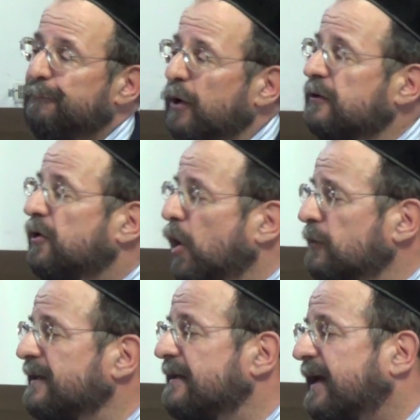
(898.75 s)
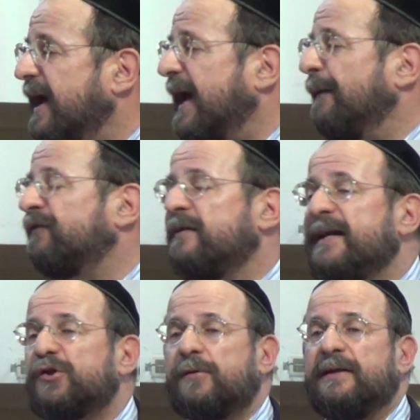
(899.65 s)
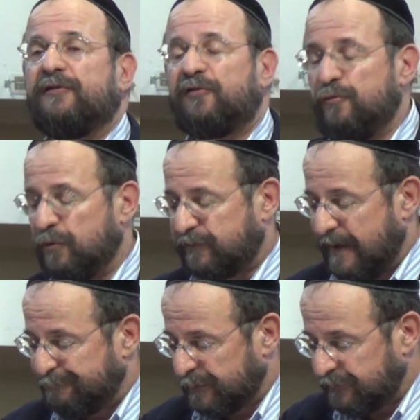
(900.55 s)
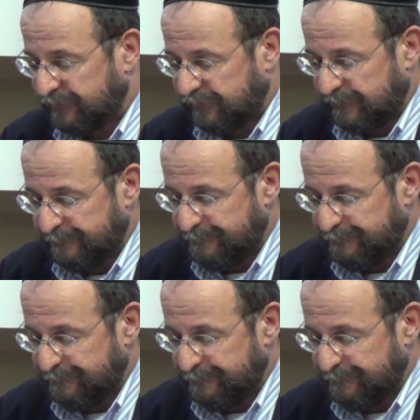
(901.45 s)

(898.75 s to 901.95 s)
put golden calves in each of these two new temples.